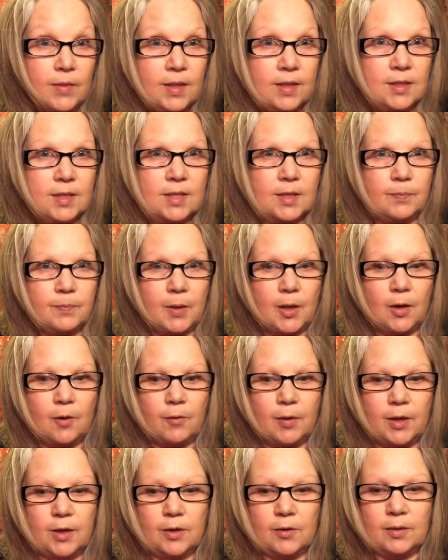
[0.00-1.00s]
sit by a
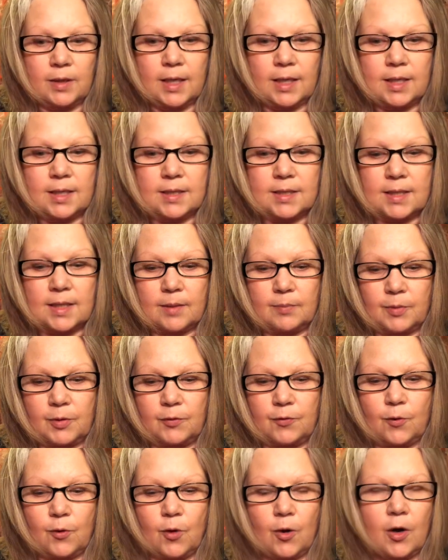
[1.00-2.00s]
window, like I said
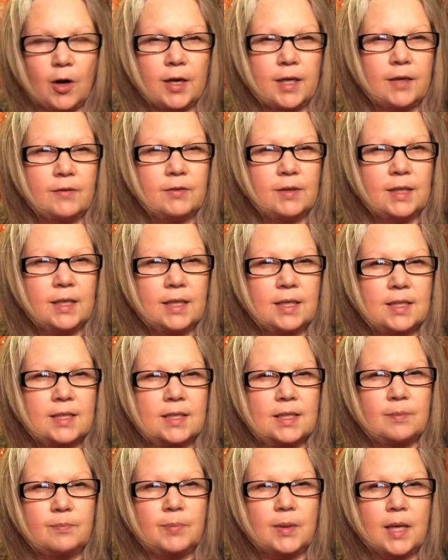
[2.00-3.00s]
before, even like
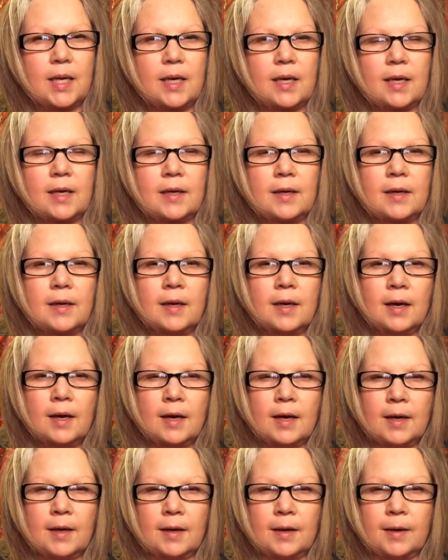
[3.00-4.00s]
sit by
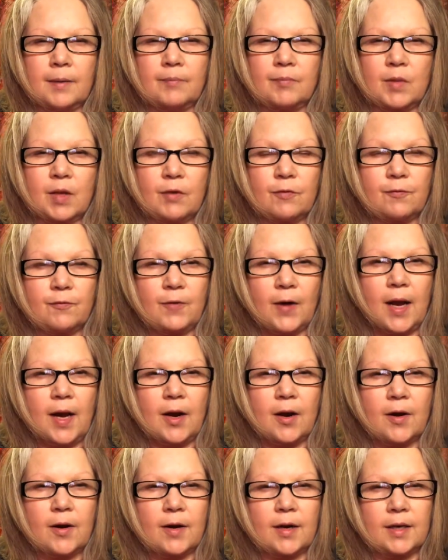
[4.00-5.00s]
a
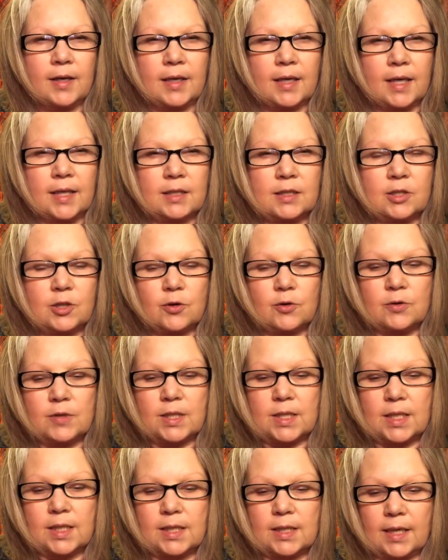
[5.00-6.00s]
fire and get
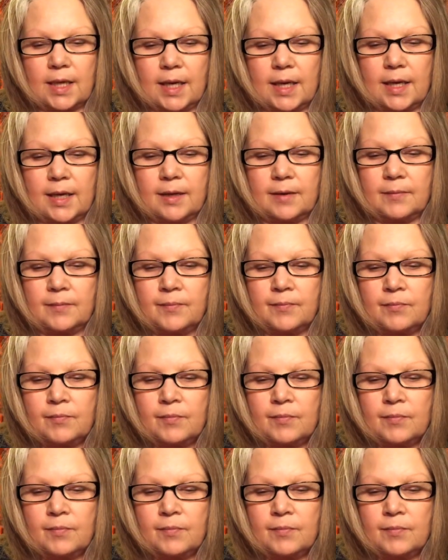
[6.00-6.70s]
toasty again.